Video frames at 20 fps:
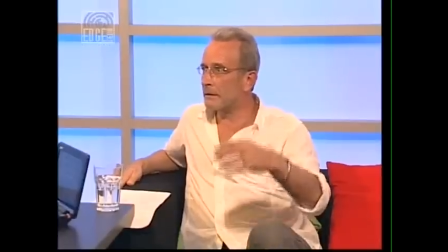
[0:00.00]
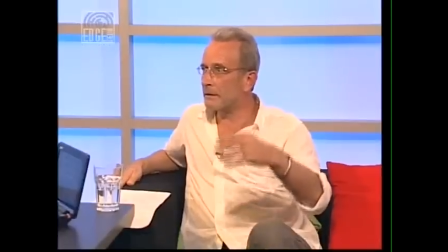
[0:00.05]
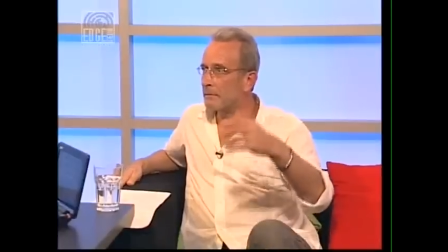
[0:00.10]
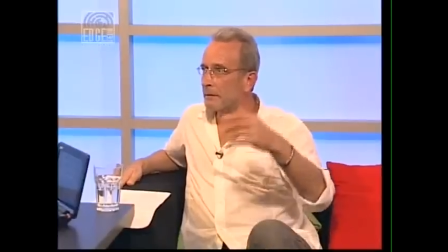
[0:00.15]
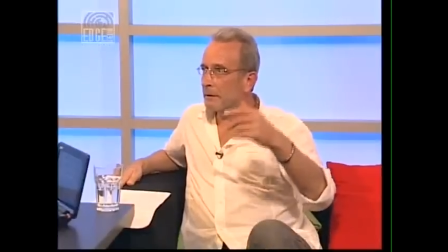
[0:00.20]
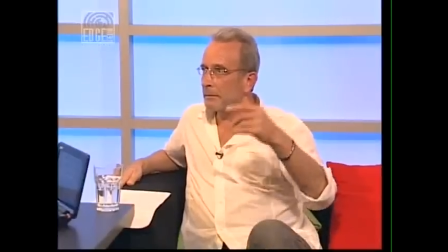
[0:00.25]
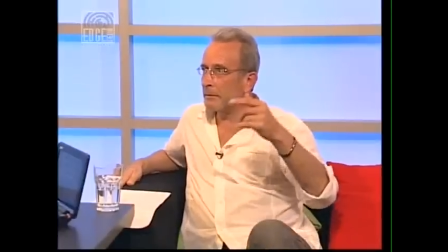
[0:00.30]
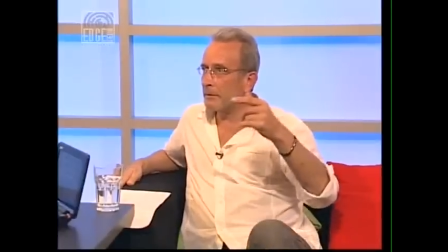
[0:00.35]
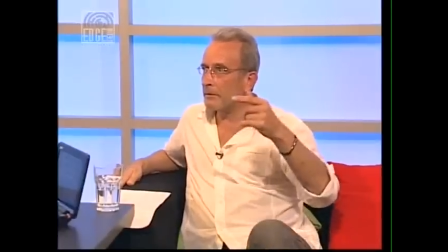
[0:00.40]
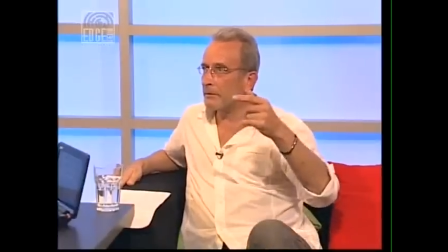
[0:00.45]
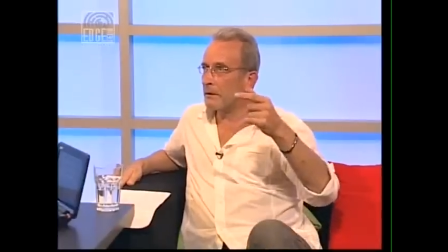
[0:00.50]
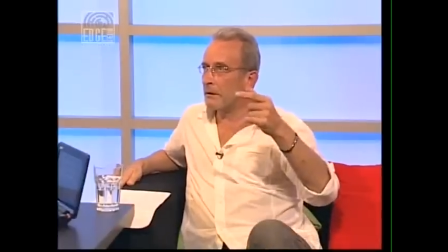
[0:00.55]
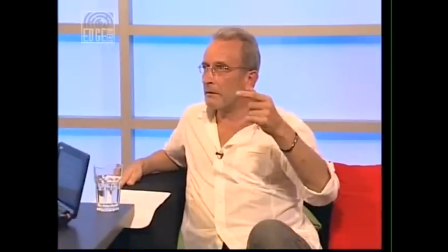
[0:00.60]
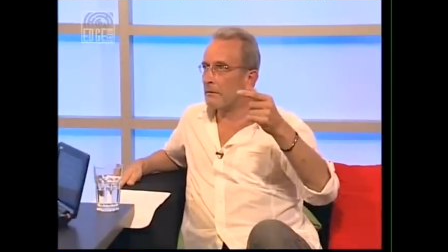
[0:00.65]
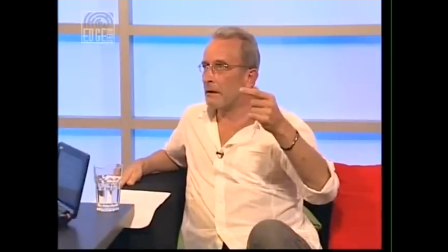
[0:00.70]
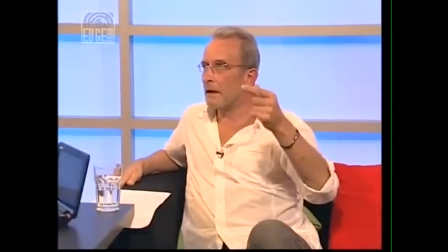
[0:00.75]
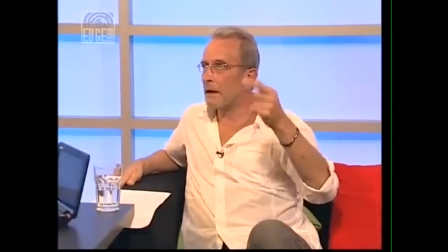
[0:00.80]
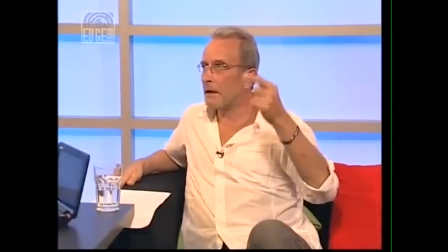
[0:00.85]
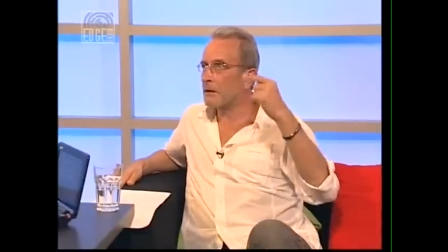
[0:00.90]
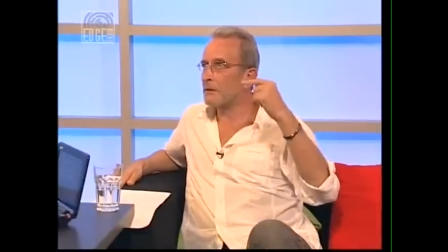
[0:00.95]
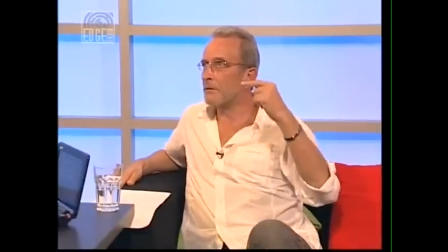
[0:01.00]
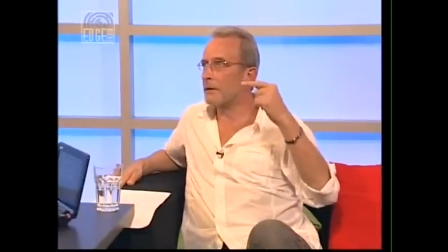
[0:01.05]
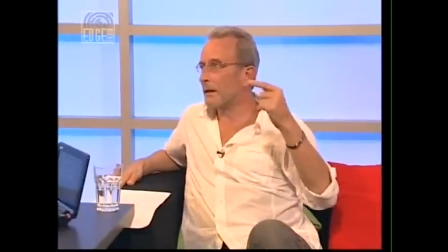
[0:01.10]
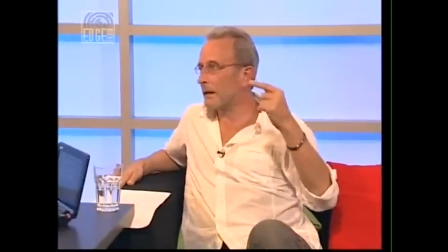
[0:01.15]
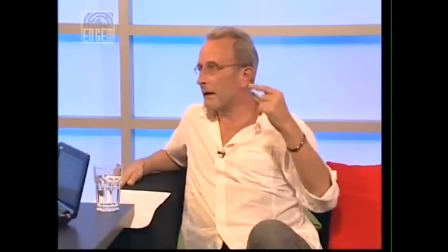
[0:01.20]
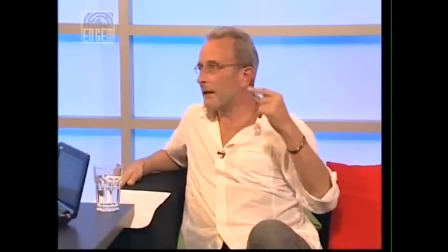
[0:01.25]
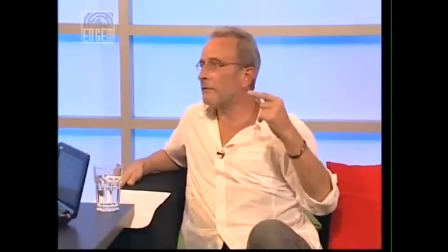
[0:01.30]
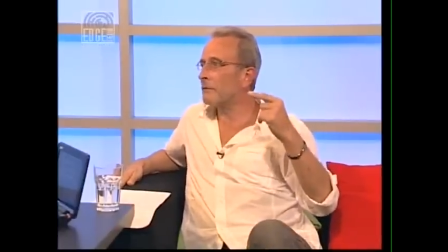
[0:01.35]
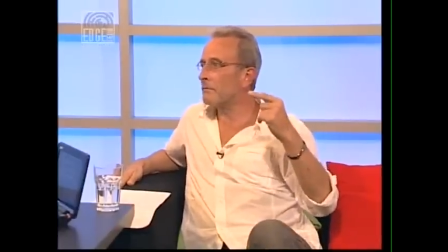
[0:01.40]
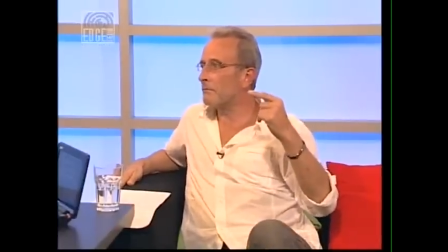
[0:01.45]
these people who don't
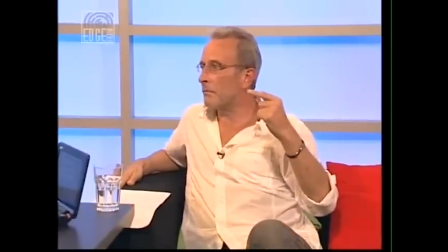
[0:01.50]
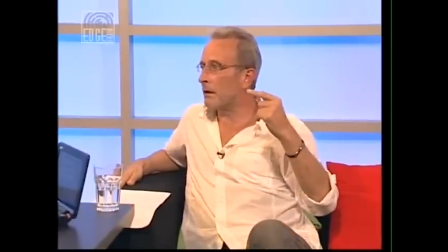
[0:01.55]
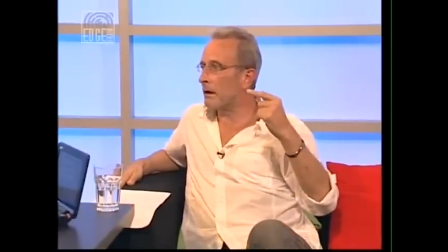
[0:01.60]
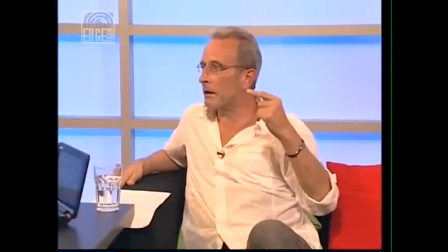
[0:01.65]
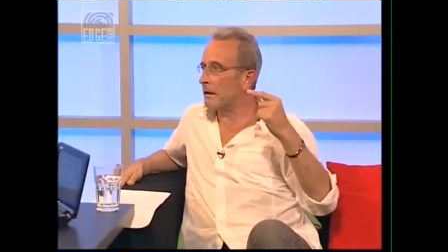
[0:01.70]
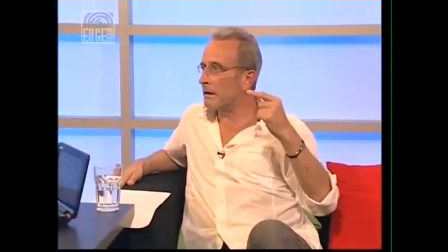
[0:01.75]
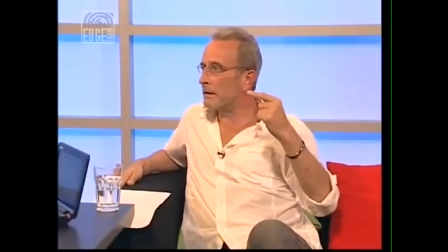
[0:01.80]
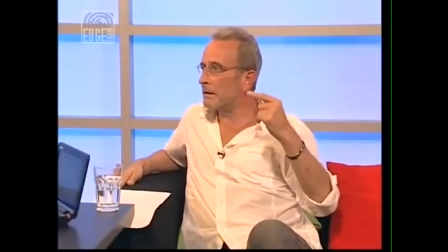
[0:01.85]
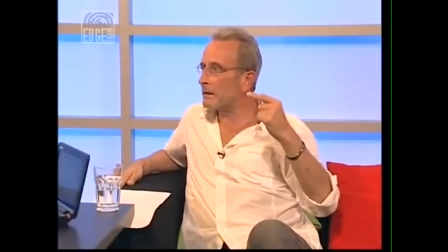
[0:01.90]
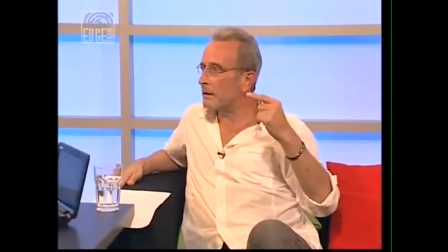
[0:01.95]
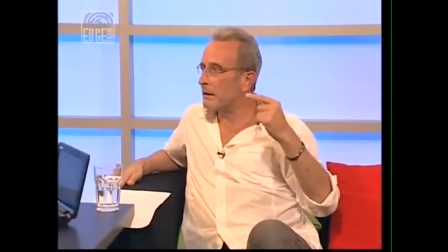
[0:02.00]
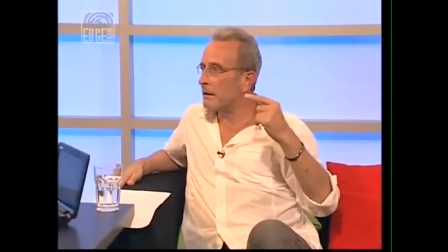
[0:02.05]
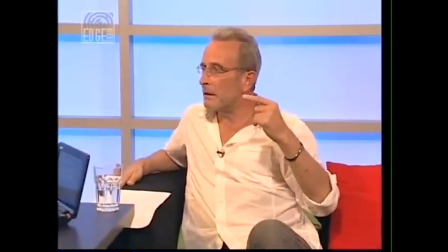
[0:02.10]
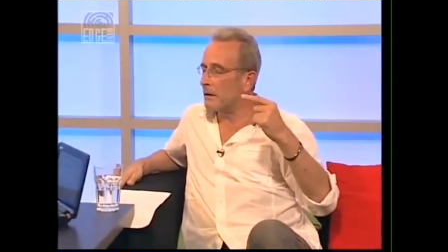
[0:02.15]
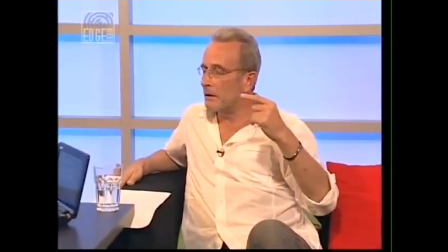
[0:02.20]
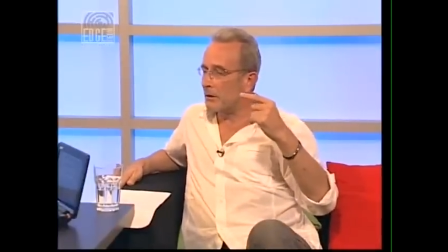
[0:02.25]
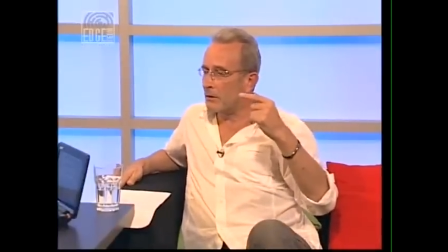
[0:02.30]
actually have a mind